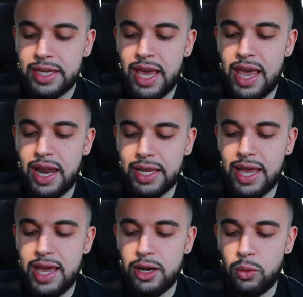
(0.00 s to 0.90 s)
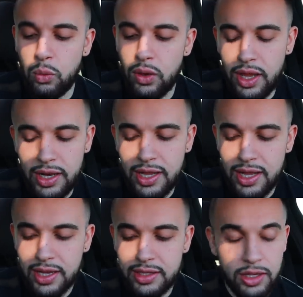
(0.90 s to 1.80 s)
Can I get a one?
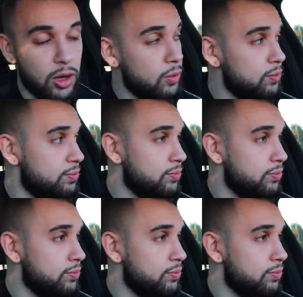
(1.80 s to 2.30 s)
No?